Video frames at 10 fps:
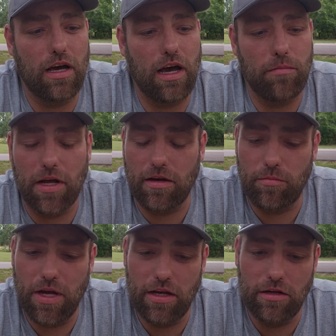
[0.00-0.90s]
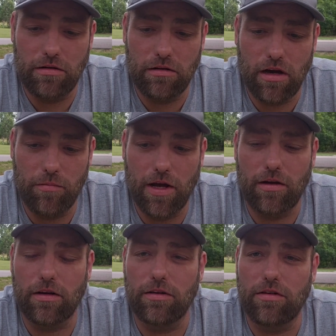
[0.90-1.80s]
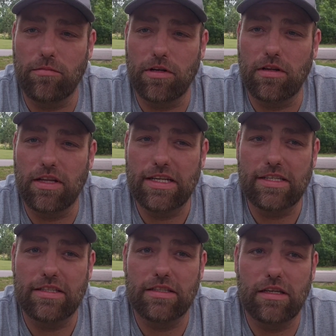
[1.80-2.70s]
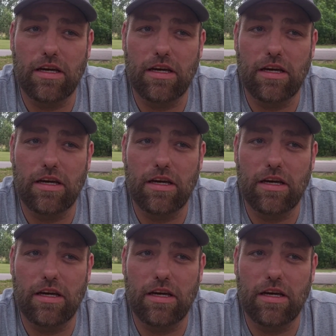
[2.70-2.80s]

I'm not going to pay you. I'm not going to contribute to this.